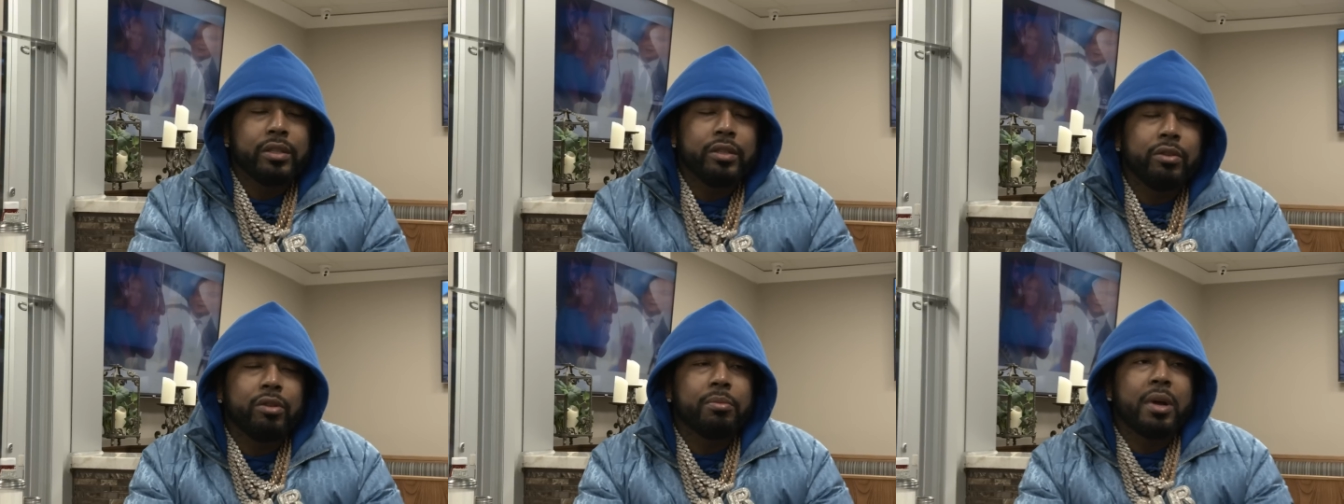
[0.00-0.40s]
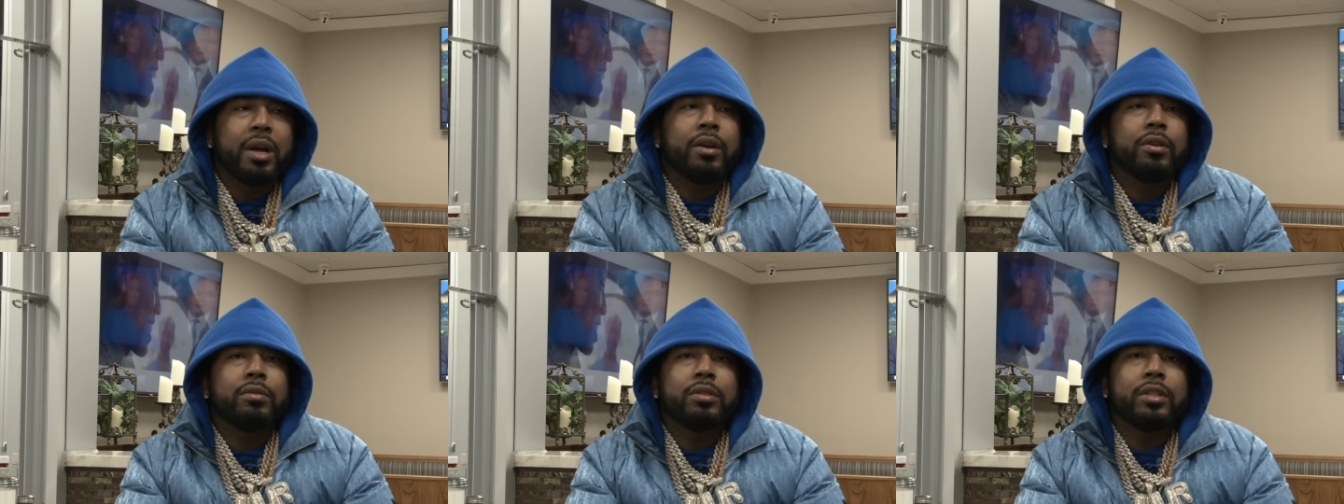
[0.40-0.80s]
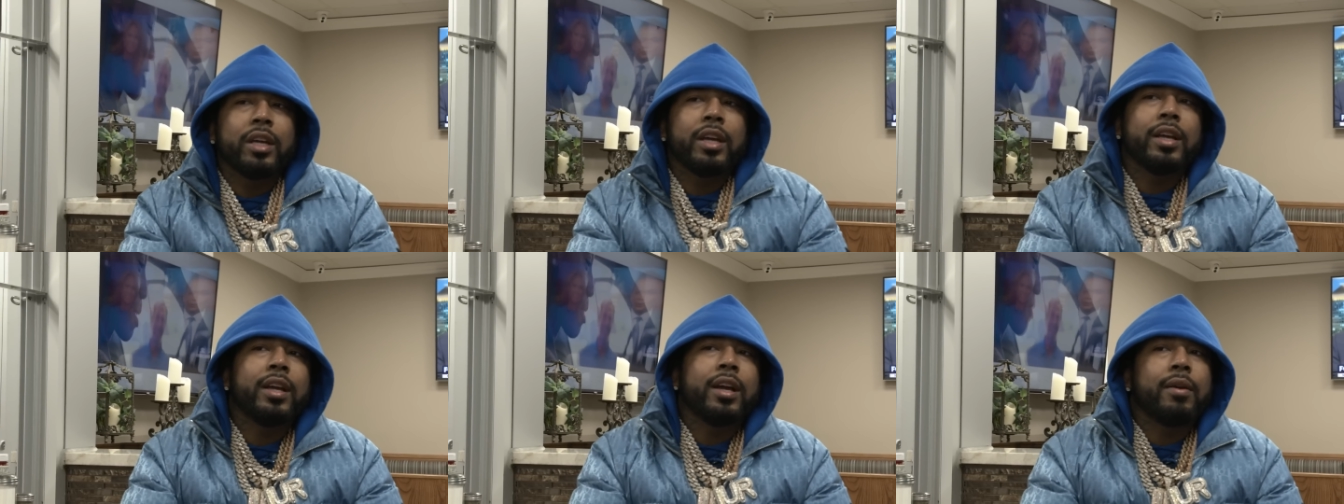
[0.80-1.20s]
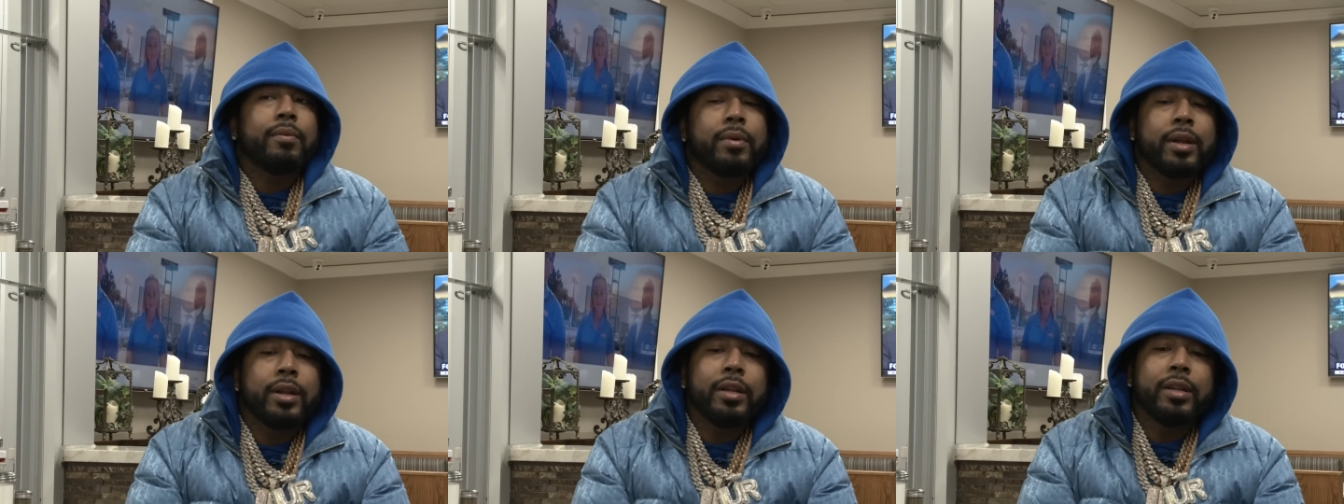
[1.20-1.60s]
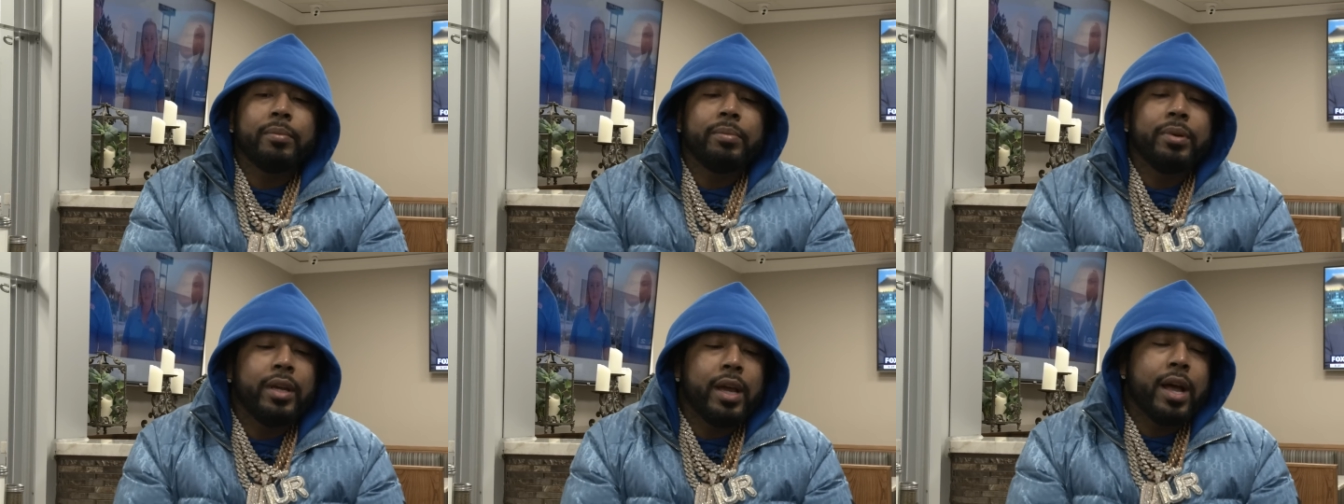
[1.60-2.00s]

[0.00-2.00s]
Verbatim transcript: doing my own thing, I ran into B.